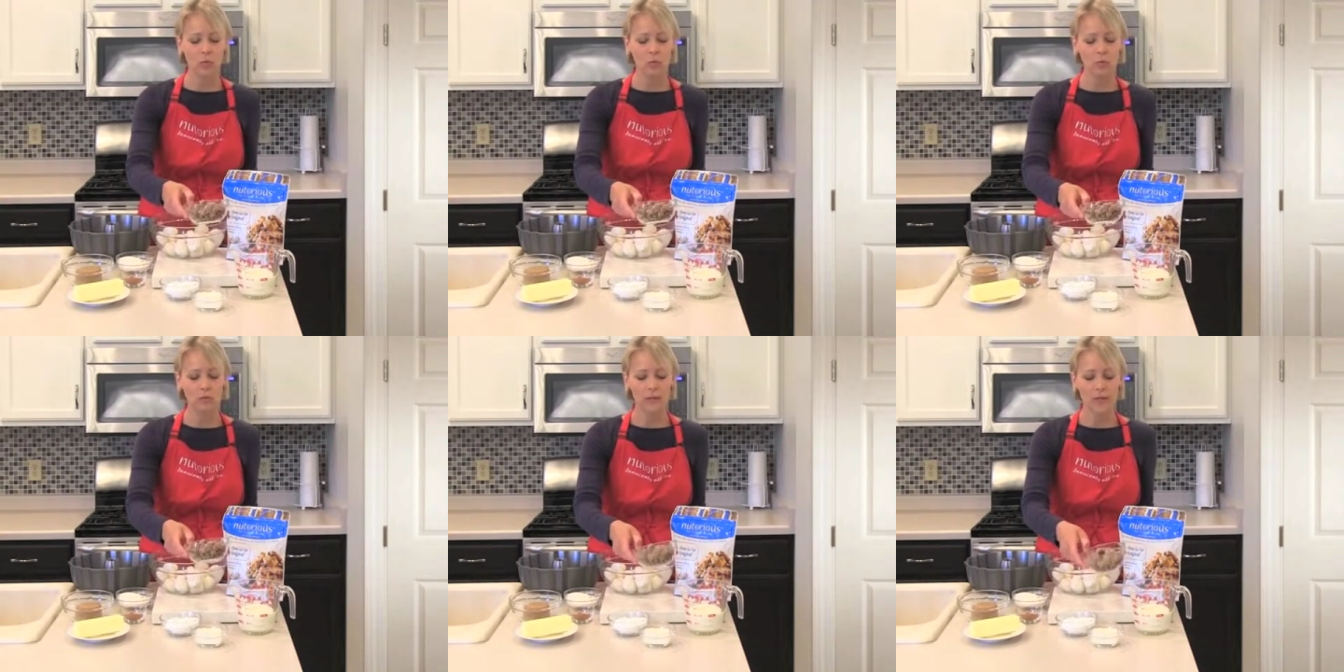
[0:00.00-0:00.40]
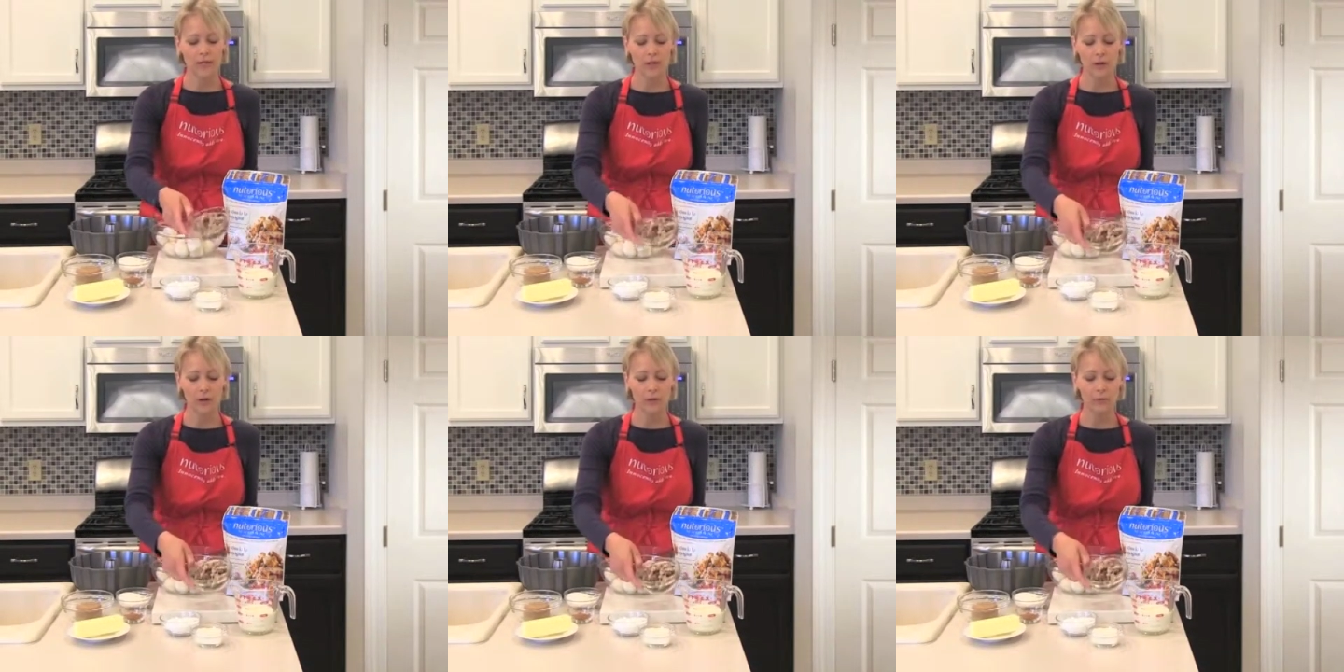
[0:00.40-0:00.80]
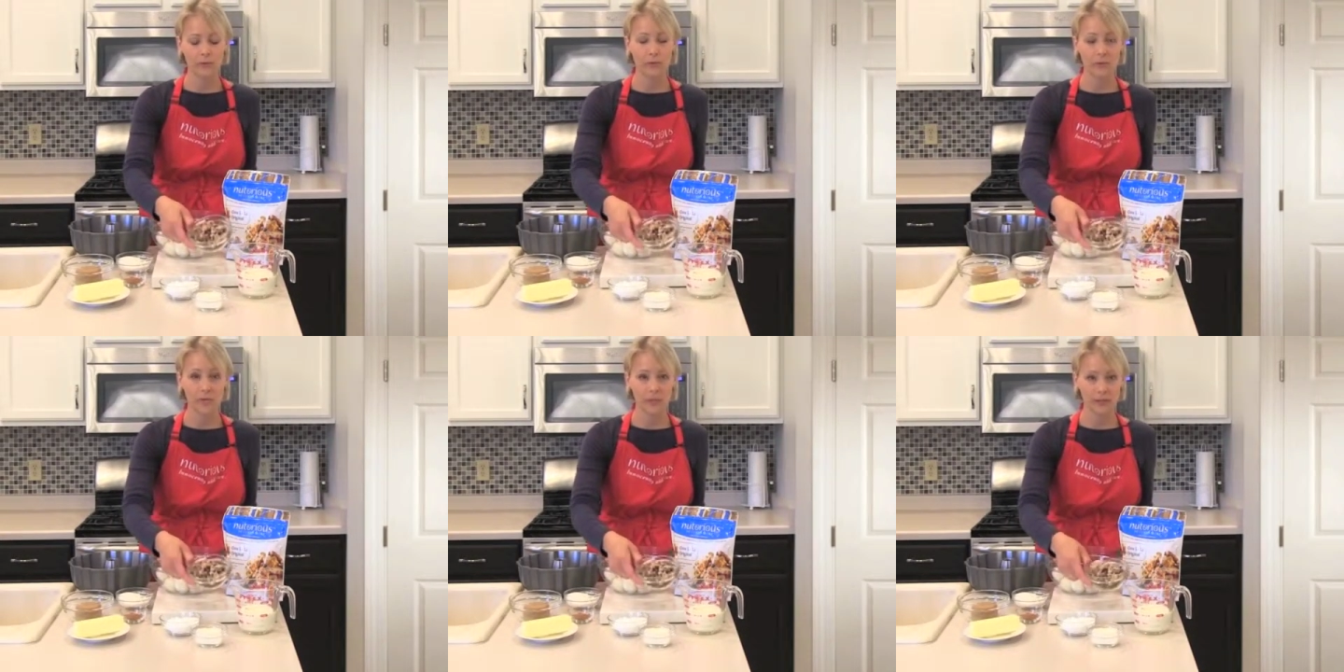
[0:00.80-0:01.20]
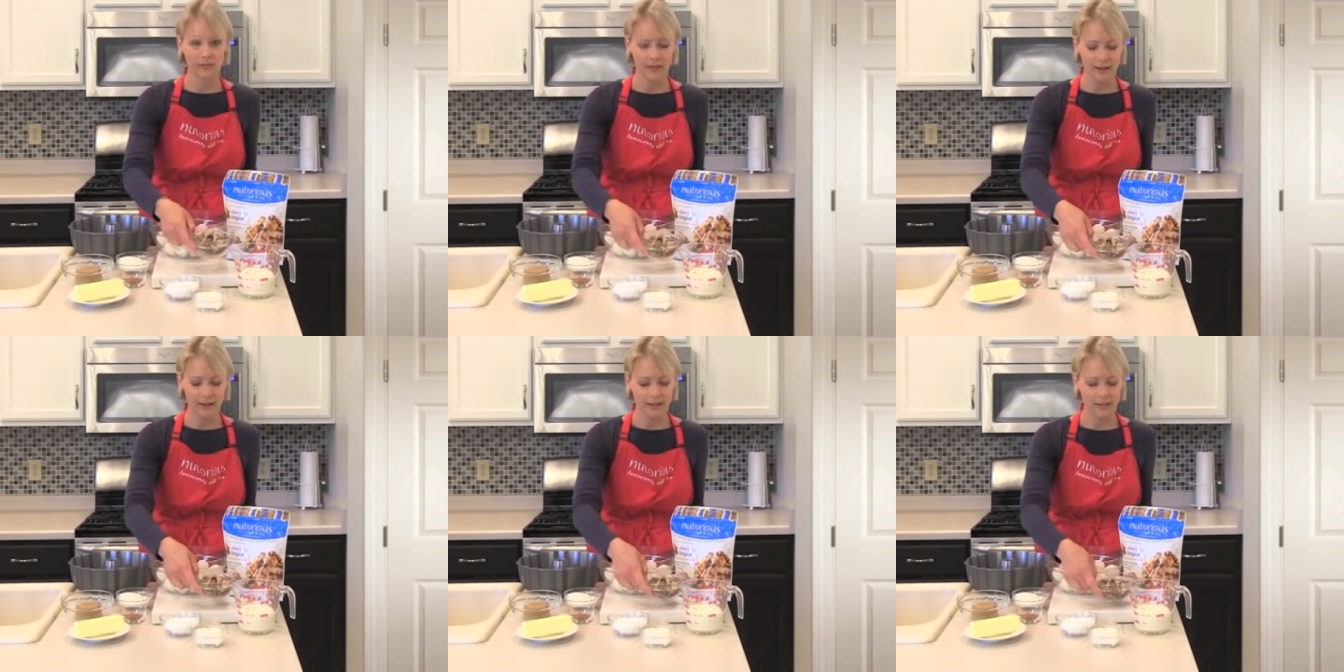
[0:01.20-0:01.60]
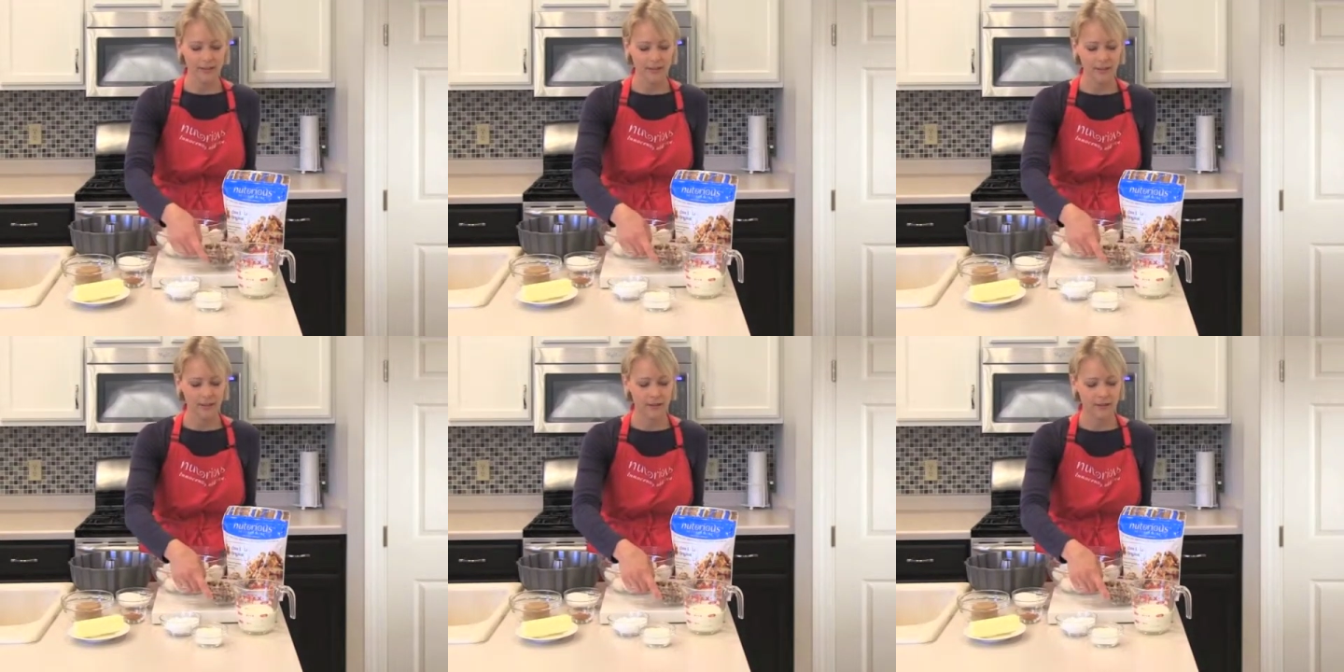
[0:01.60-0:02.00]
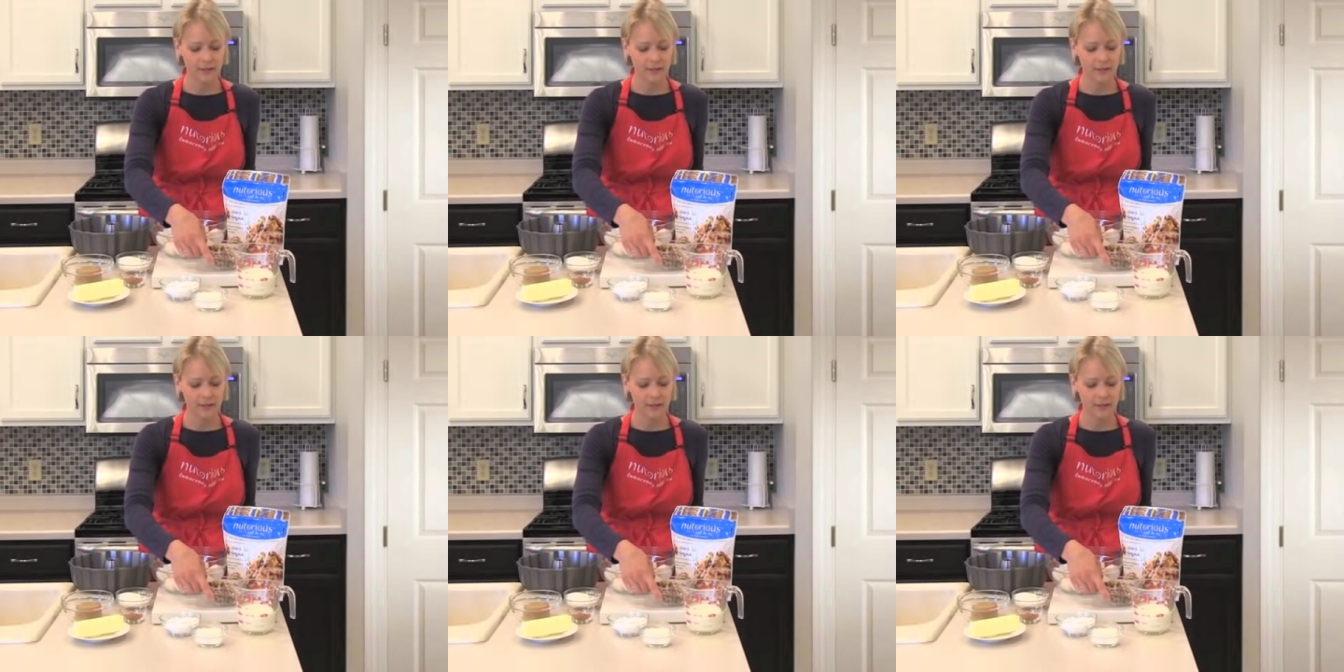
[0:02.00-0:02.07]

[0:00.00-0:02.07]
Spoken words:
Ooh La La Original Nuts.